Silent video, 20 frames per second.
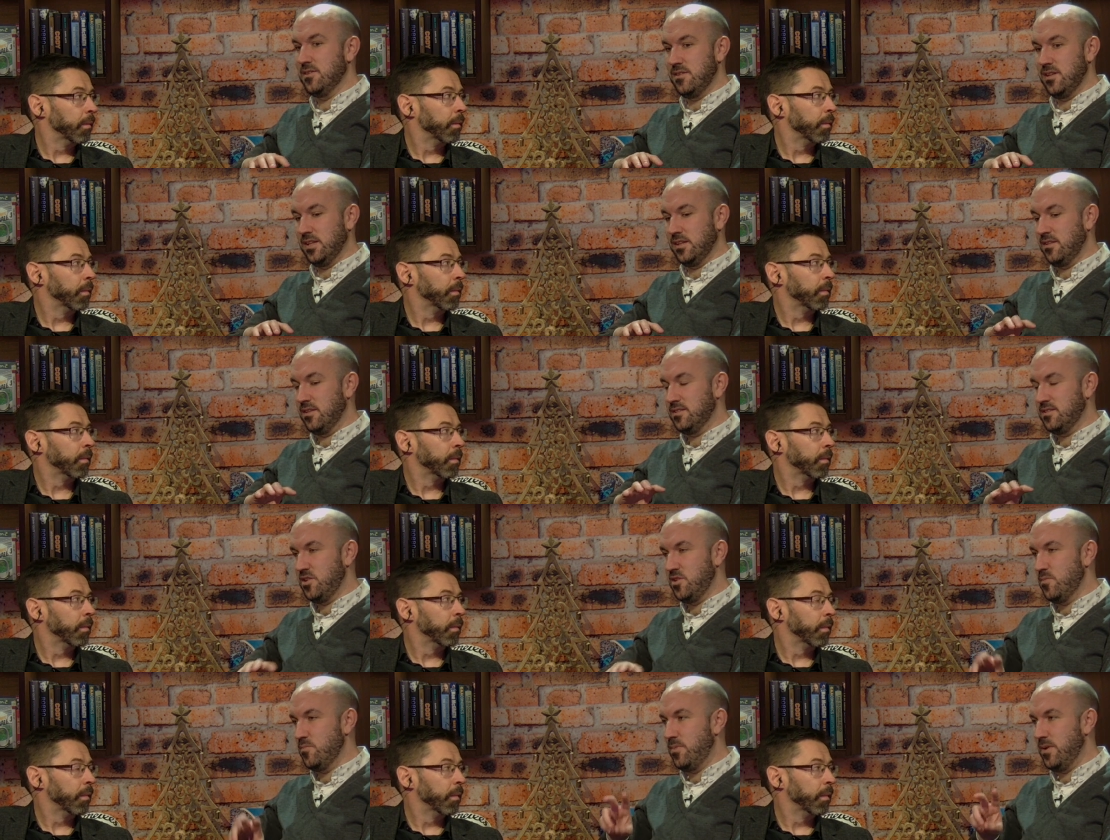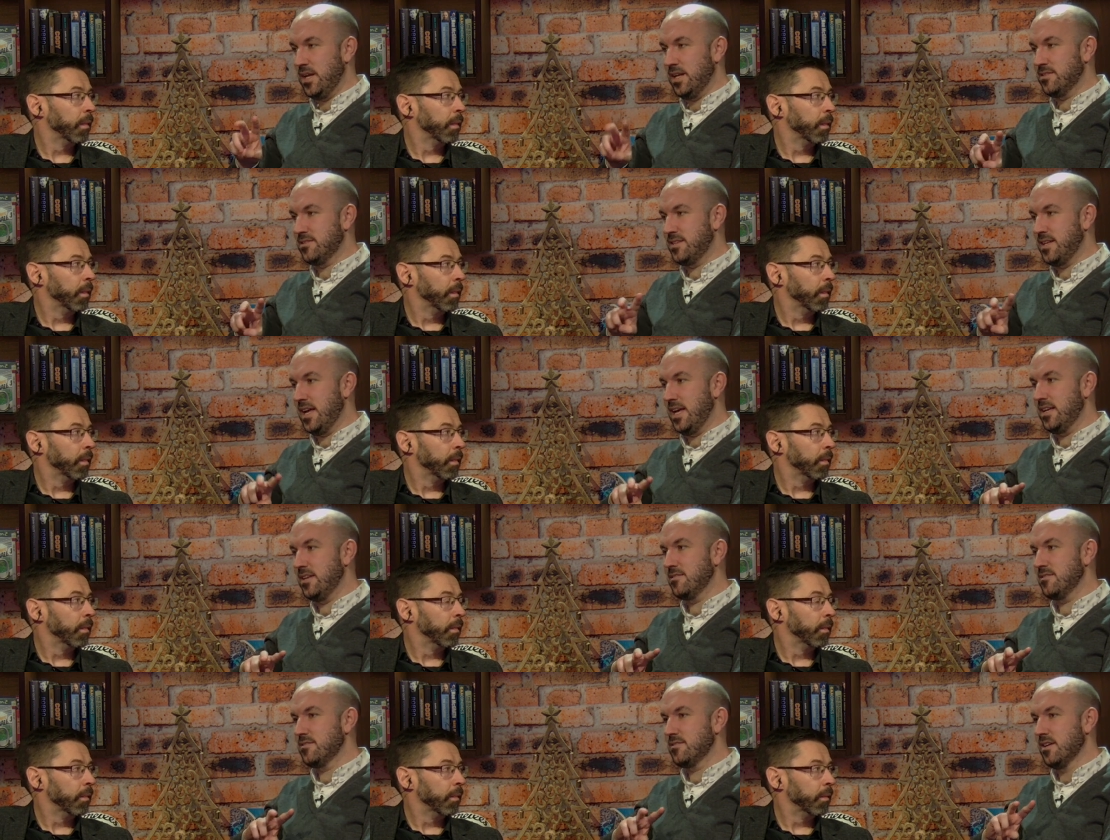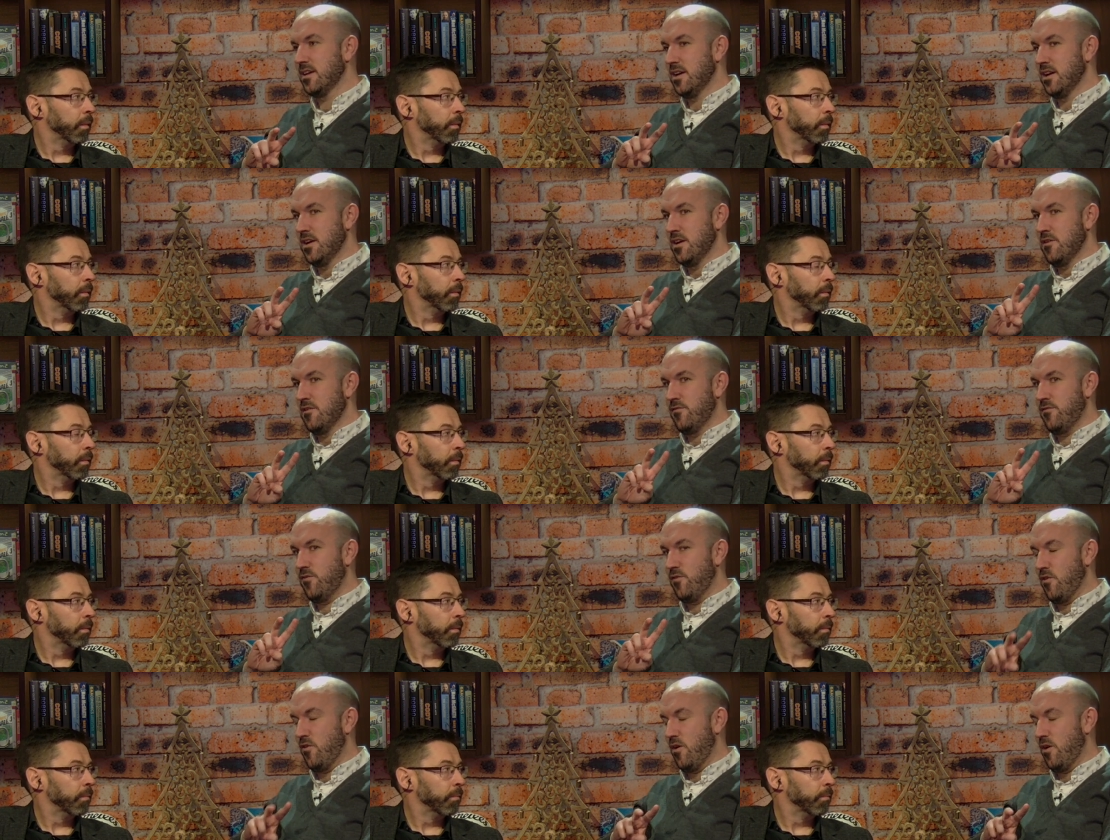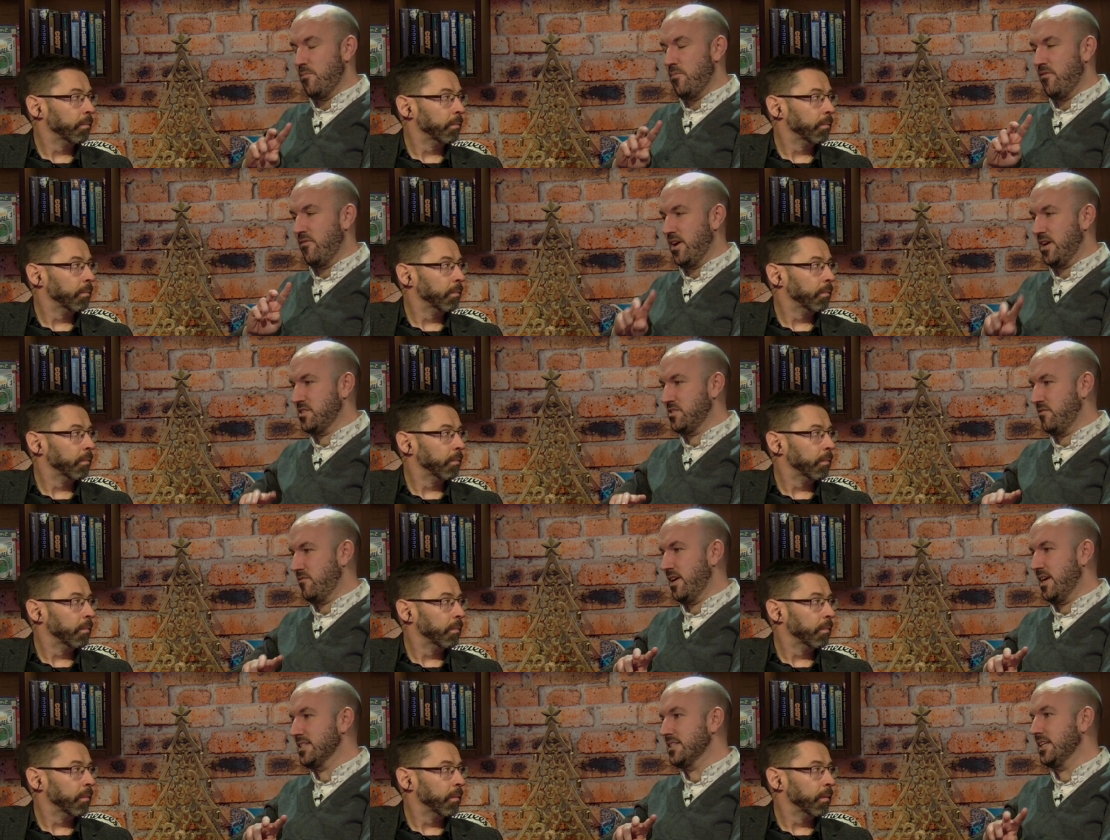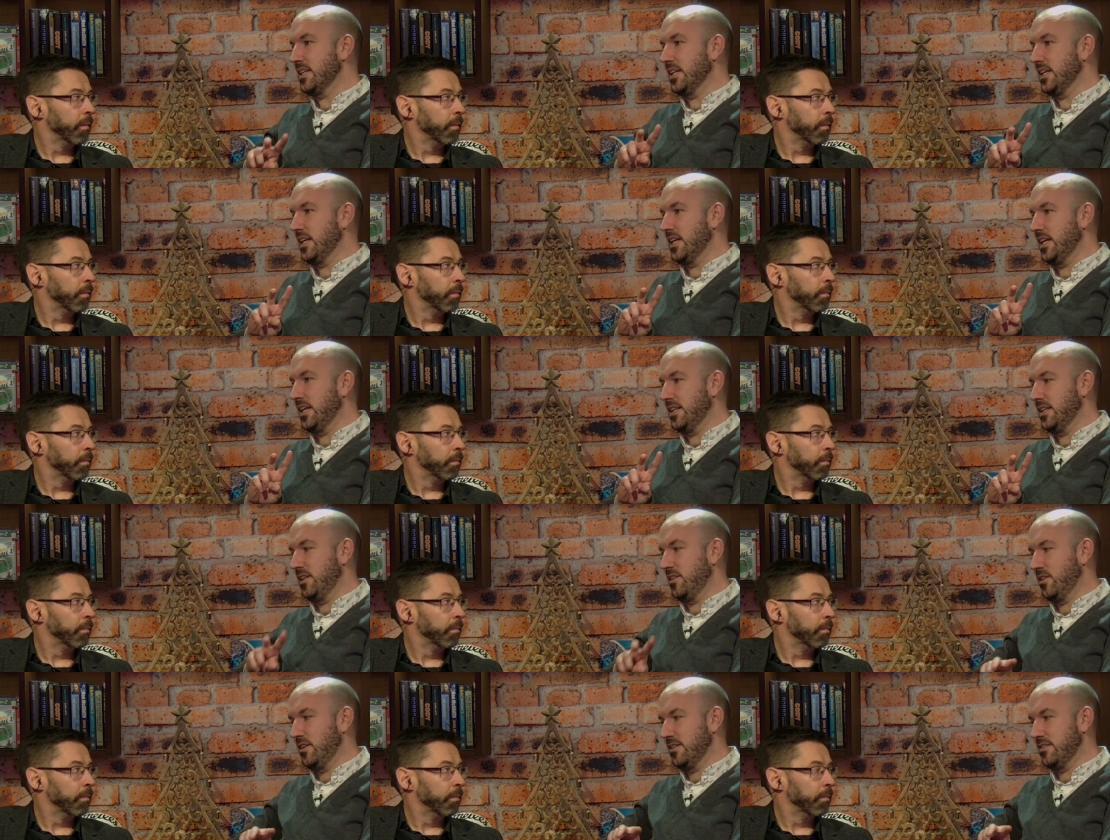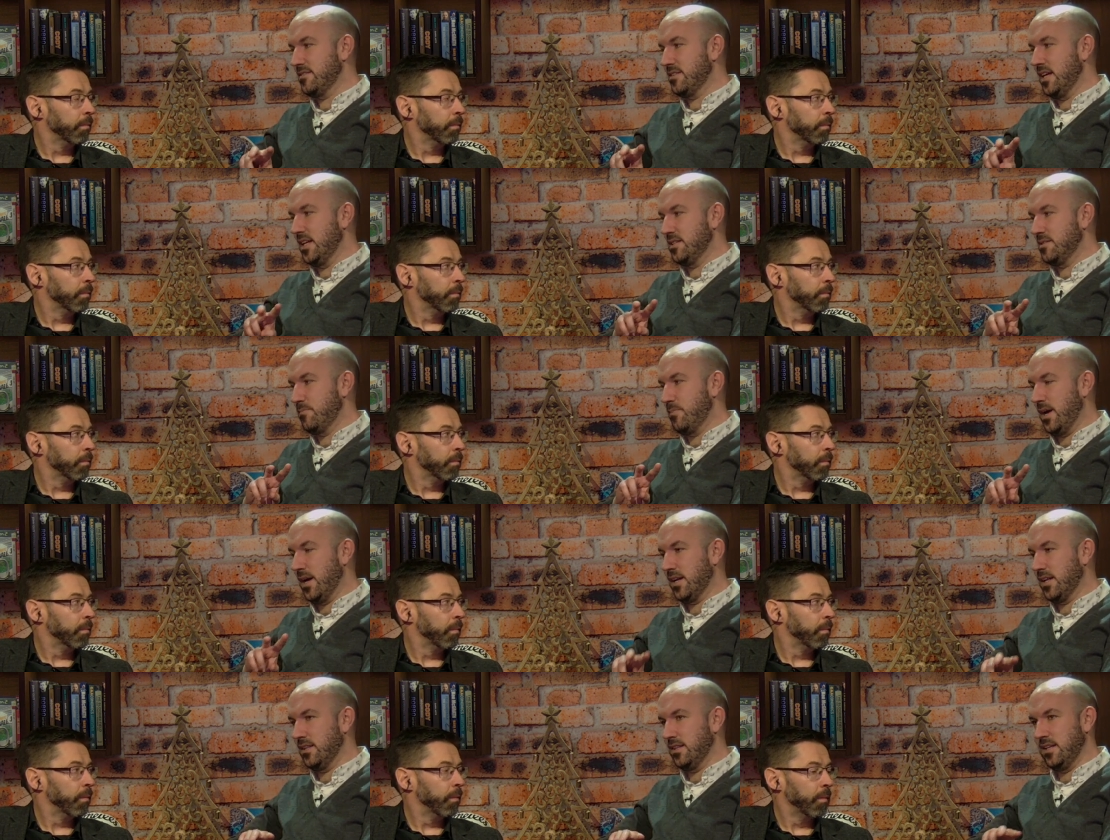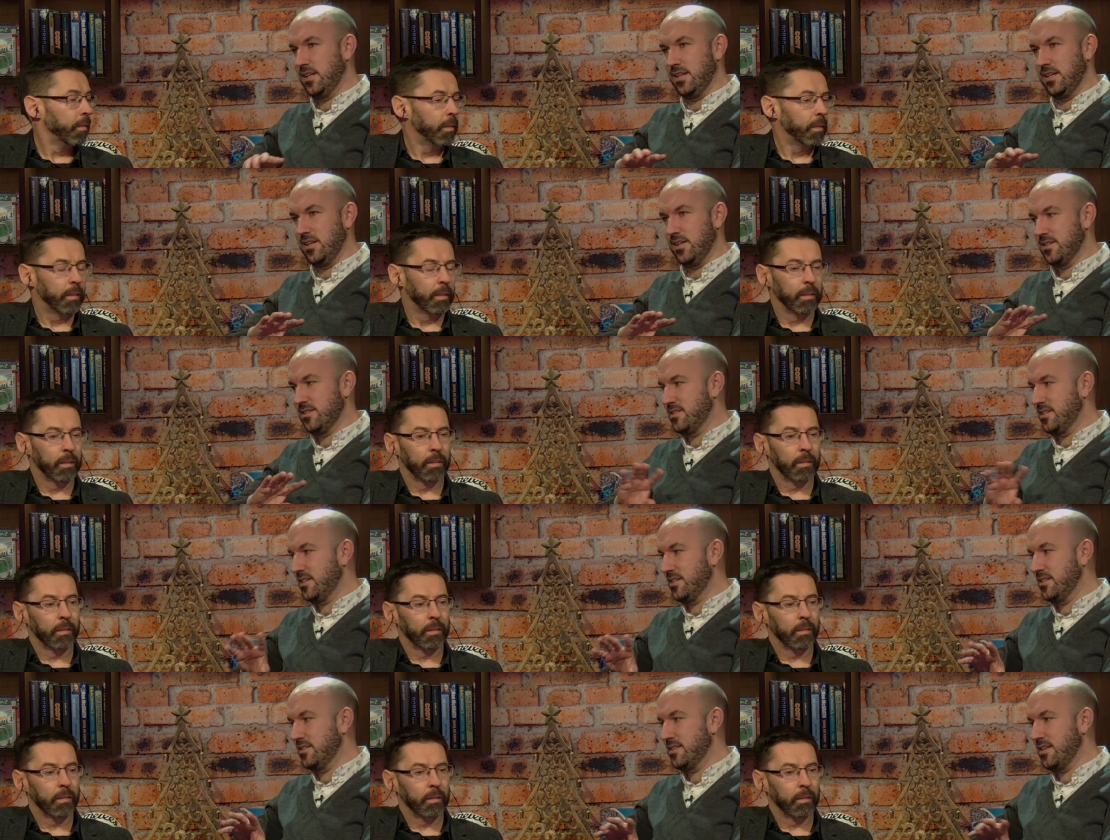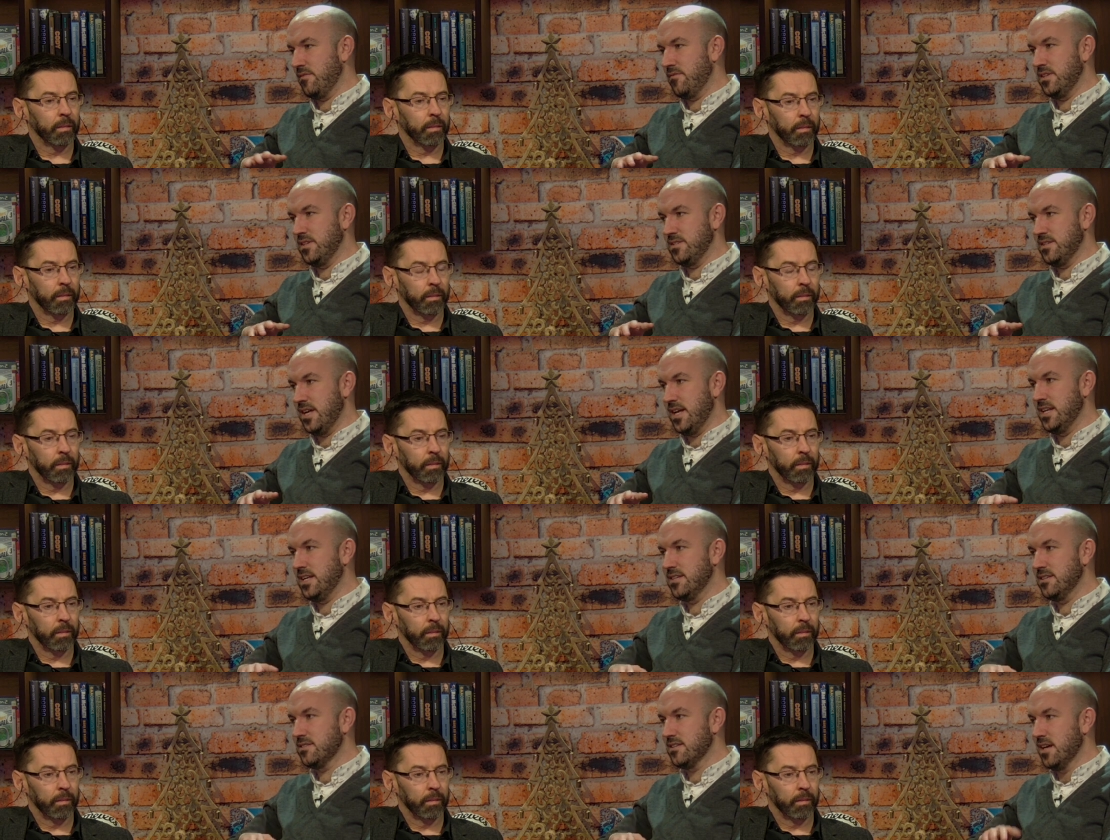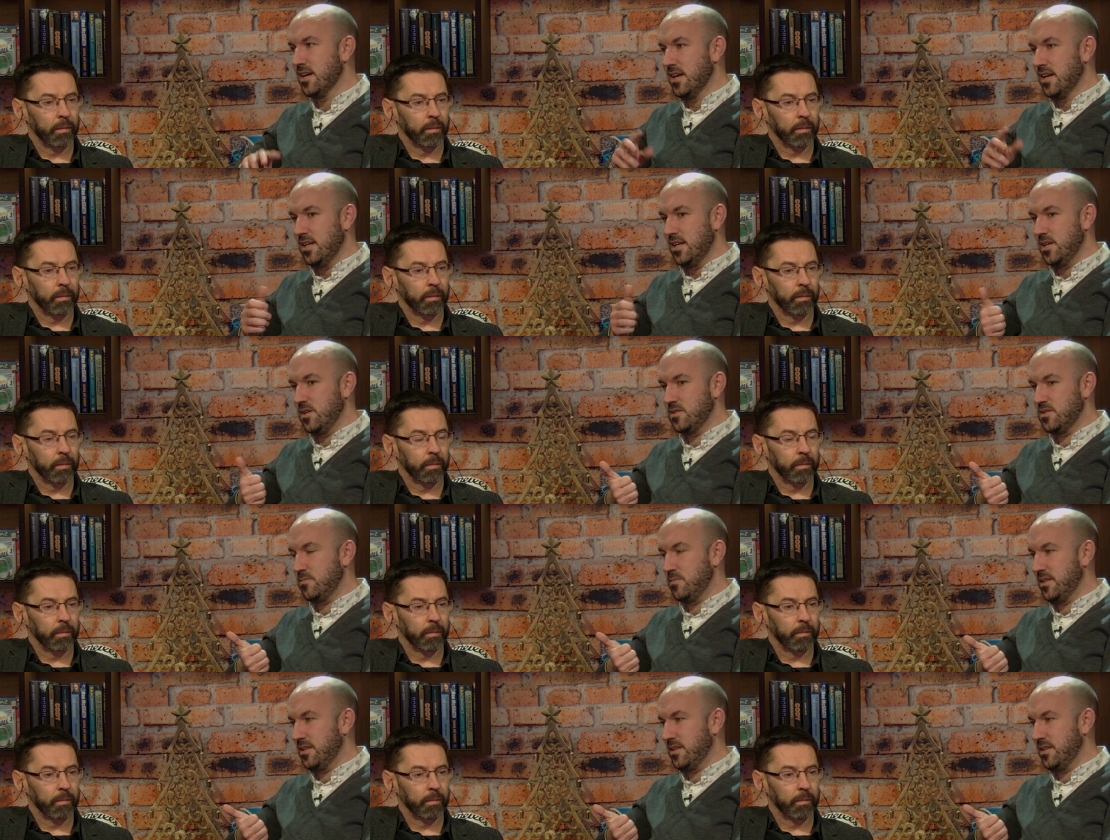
Speaker 1: like the two biggest days for professional wrestling in the United States back in the like sixties, seventies and eighties used to be